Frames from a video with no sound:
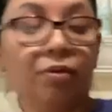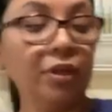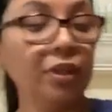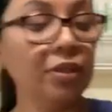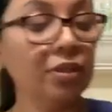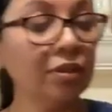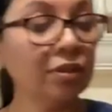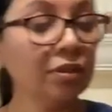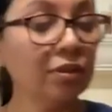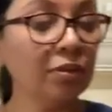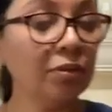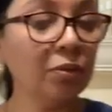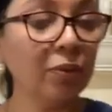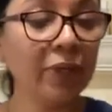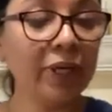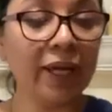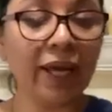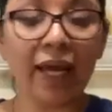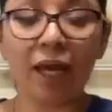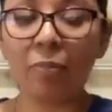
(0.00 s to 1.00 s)
I really don't know
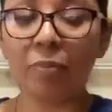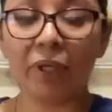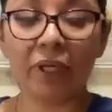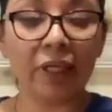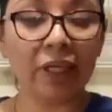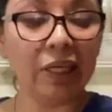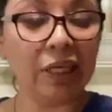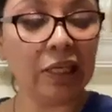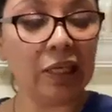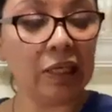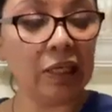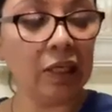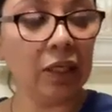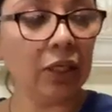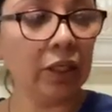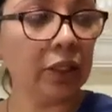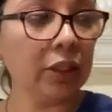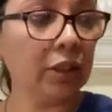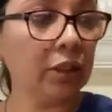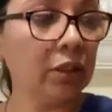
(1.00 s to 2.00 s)
what happened
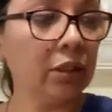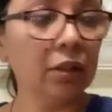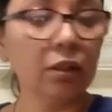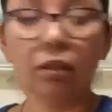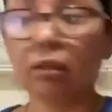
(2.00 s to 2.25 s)
here.